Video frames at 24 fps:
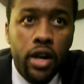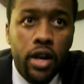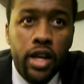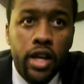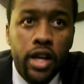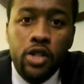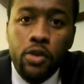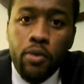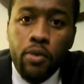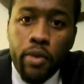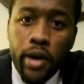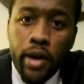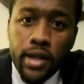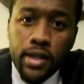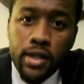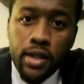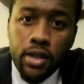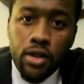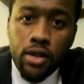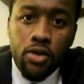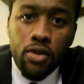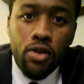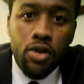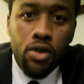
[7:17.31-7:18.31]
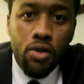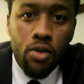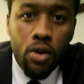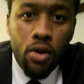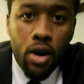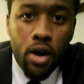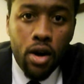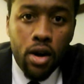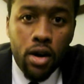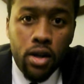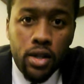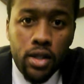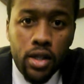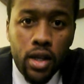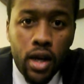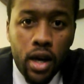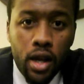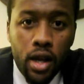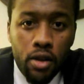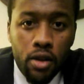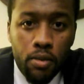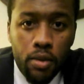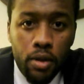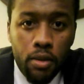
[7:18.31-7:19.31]
expressing who you are to
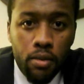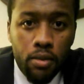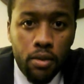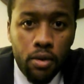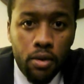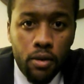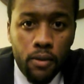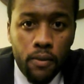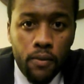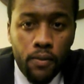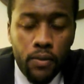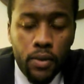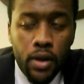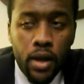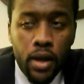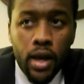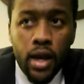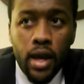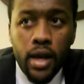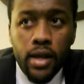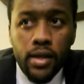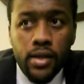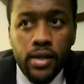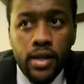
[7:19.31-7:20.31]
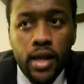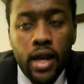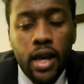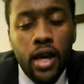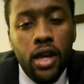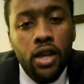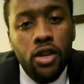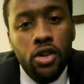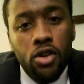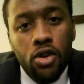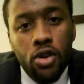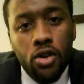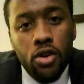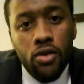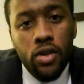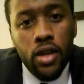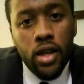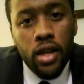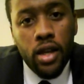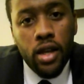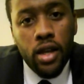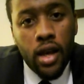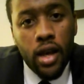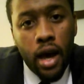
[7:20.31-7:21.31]
other people, and saying, you know,
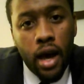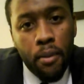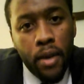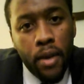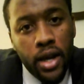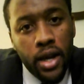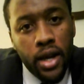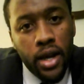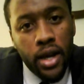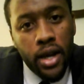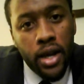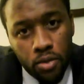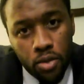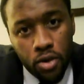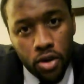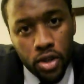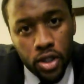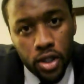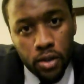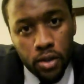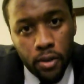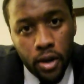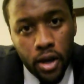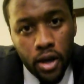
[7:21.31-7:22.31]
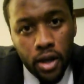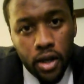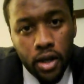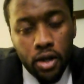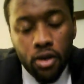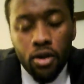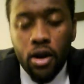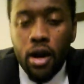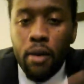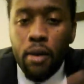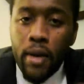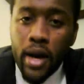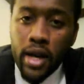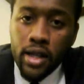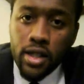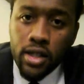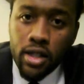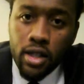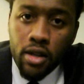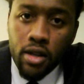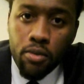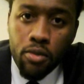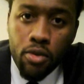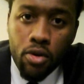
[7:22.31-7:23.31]
that I'm actually Moorish American, or I'm
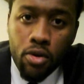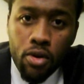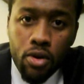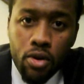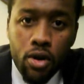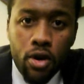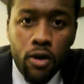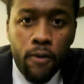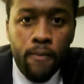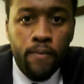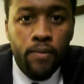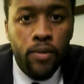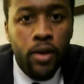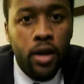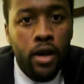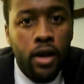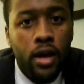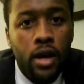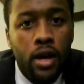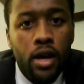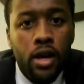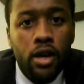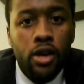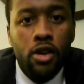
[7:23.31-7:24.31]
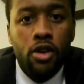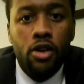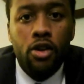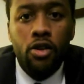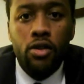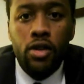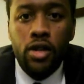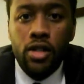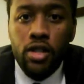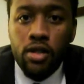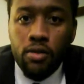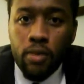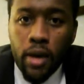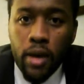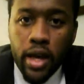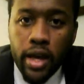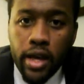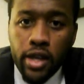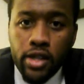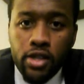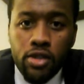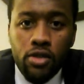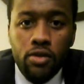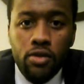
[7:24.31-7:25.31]
actually a Moor, you know, this is my
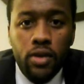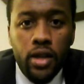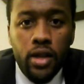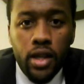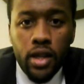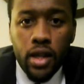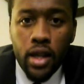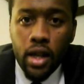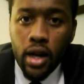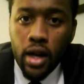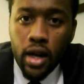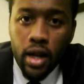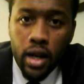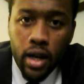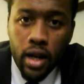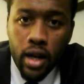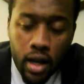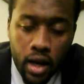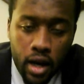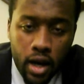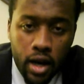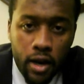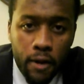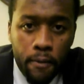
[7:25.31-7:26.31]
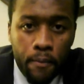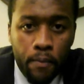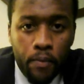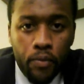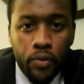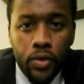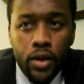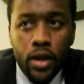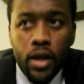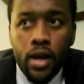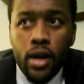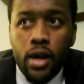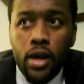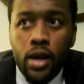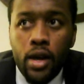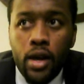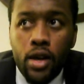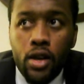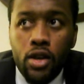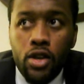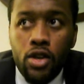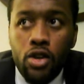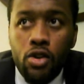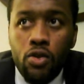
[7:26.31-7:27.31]
history, da da da da,
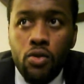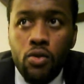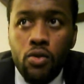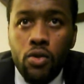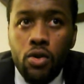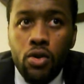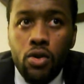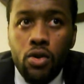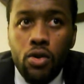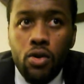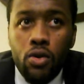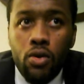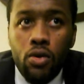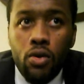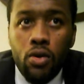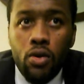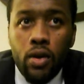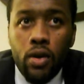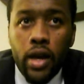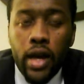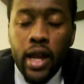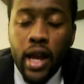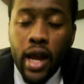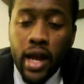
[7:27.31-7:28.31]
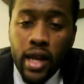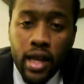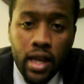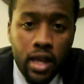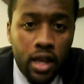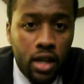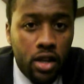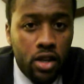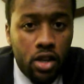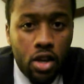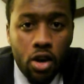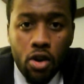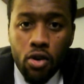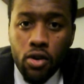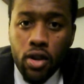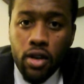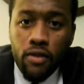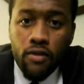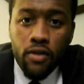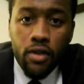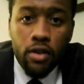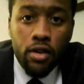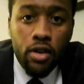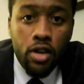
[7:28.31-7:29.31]
you will,
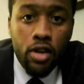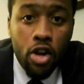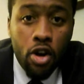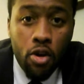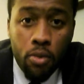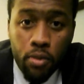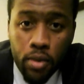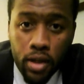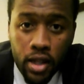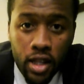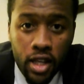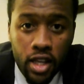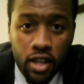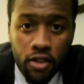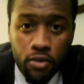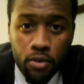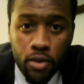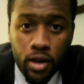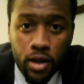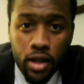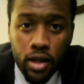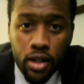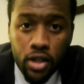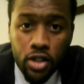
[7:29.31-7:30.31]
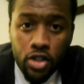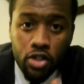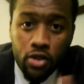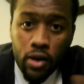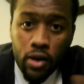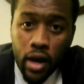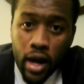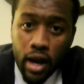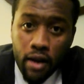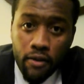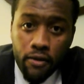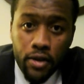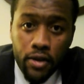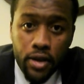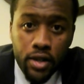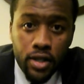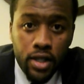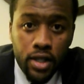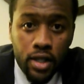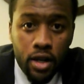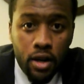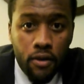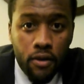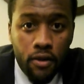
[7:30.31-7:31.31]
don't believe me, try it for
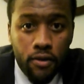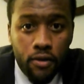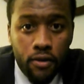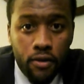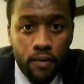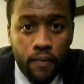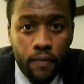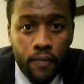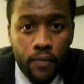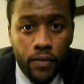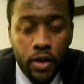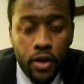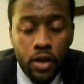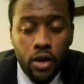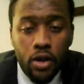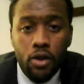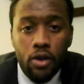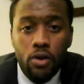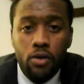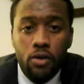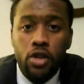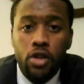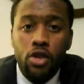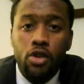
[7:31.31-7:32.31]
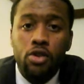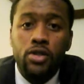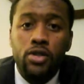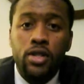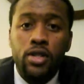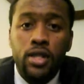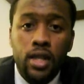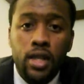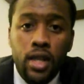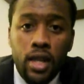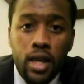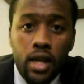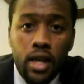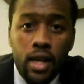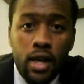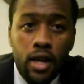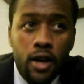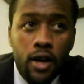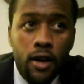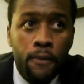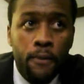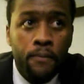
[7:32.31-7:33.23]
yourself. You know, you'll see